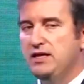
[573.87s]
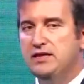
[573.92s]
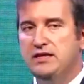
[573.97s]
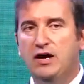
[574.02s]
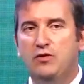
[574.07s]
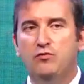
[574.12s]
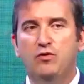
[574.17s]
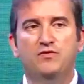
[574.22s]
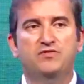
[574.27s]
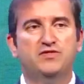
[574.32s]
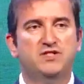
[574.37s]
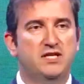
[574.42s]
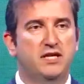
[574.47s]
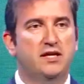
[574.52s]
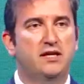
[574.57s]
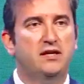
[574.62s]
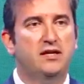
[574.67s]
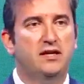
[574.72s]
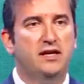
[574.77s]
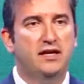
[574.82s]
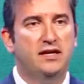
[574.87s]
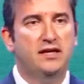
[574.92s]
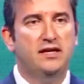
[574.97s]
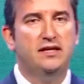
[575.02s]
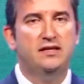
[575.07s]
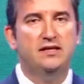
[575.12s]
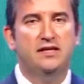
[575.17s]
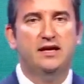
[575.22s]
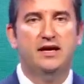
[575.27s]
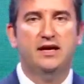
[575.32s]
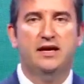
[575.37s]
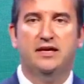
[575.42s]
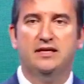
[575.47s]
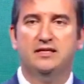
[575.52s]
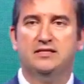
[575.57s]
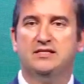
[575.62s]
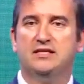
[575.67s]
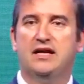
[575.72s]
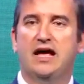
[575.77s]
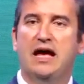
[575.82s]
that we've seen in India
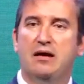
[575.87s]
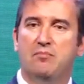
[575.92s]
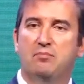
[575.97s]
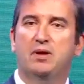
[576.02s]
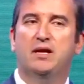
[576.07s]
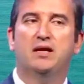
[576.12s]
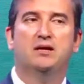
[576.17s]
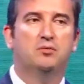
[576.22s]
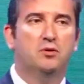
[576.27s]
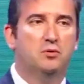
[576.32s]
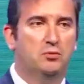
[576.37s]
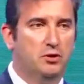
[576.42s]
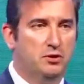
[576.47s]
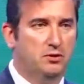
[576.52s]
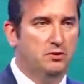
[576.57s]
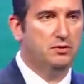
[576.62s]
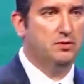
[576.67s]
is unbelievable.